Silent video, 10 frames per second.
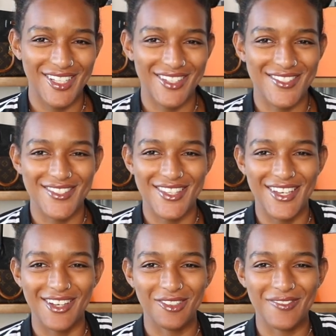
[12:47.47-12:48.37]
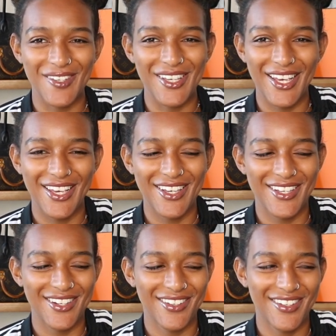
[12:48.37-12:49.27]
it's the LV
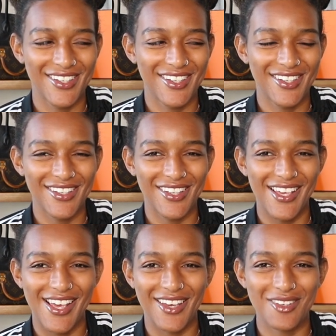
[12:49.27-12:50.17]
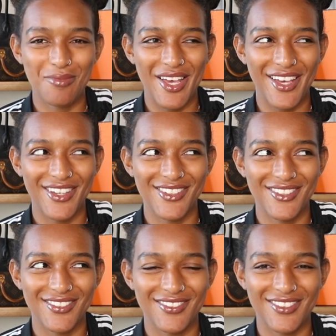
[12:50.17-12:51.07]
can bag.
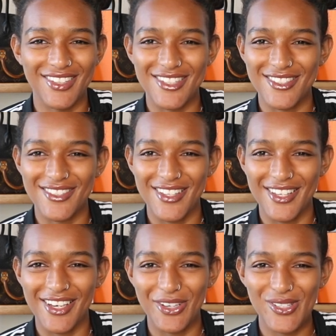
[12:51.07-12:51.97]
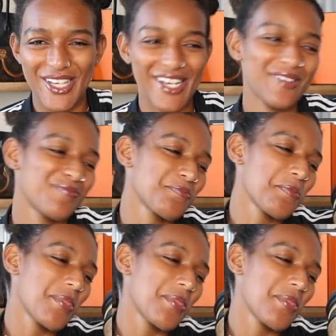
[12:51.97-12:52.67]
That's, I think, how you say it.